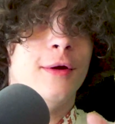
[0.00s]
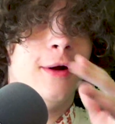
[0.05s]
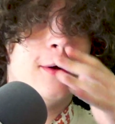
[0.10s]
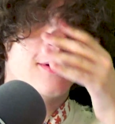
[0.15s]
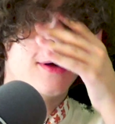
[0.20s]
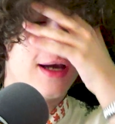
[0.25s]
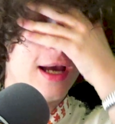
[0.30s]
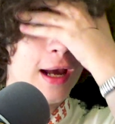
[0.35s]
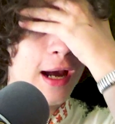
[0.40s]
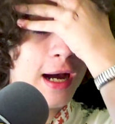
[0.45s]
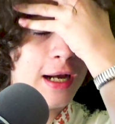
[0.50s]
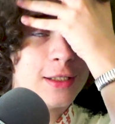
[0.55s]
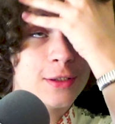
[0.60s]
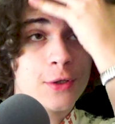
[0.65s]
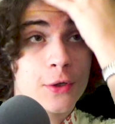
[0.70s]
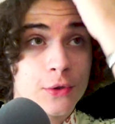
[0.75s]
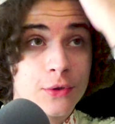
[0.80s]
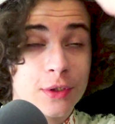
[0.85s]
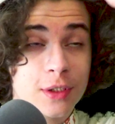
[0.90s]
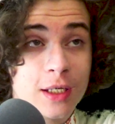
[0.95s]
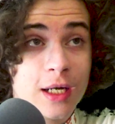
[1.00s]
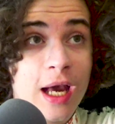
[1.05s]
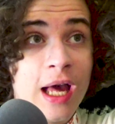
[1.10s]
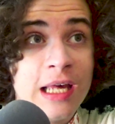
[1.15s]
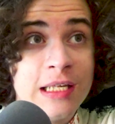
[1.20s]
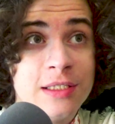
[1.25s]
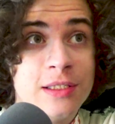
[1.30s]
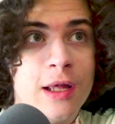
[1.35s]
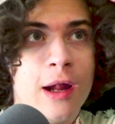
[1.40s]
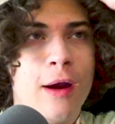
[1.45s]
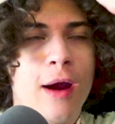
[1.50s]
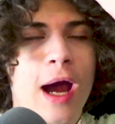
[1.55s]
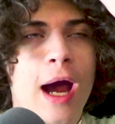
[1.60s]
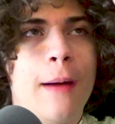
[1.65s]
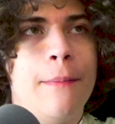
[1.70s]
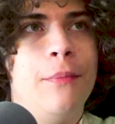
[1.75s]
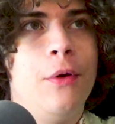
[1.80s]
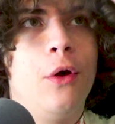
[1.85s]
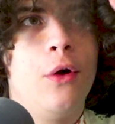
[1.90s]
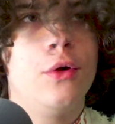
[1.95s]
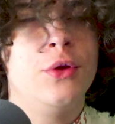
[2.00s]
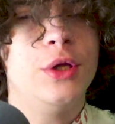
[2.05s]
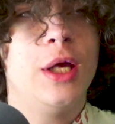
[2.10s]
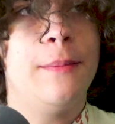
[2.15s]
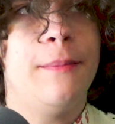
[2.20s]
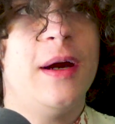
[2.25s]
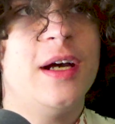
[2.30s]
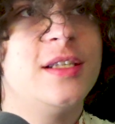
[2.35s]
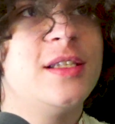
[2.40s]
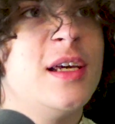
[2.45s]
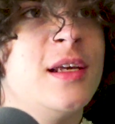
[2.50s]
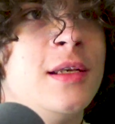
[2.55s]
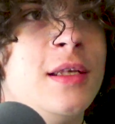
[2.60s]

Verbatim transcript: Okay, I told the guys there, I pulled up, I said,